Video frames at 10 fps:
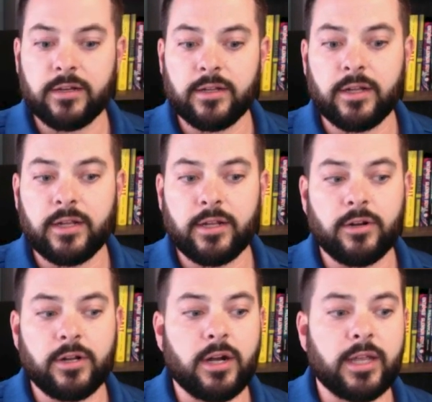And you know,
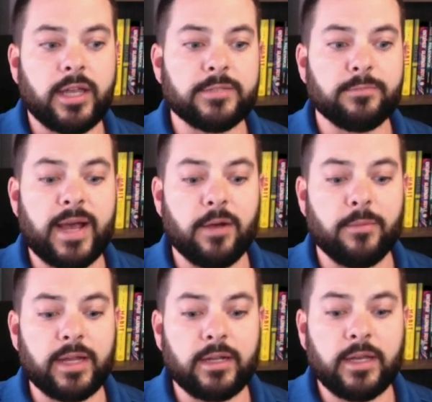in our case,
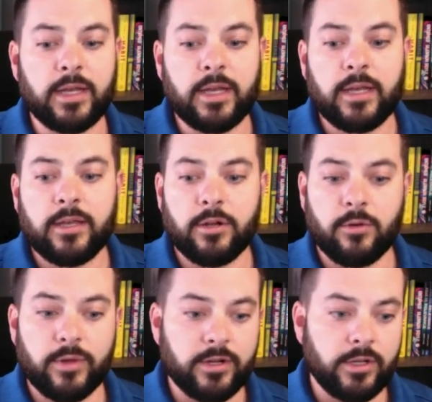biomed, you know,
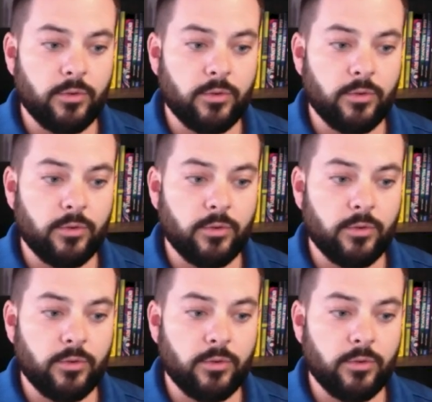whether